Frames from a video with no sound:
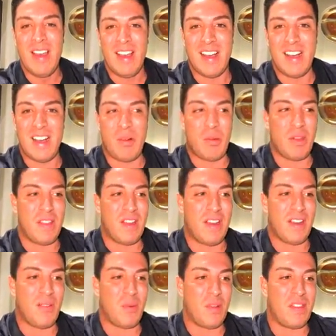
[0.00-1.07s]
uh, when
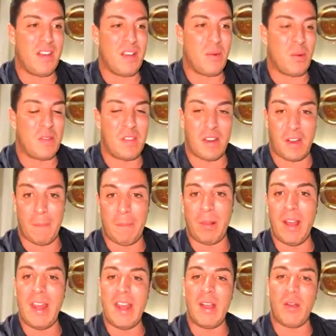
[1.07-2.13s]
they're when they're when they're
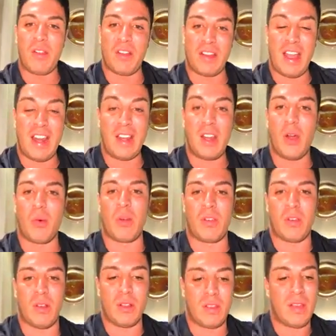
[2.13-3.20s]
complaining or they're getting no
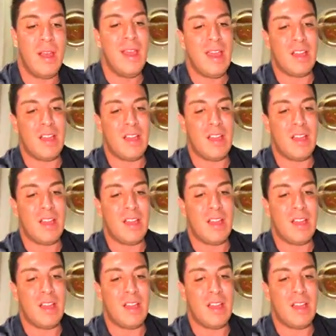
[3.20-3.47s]
results.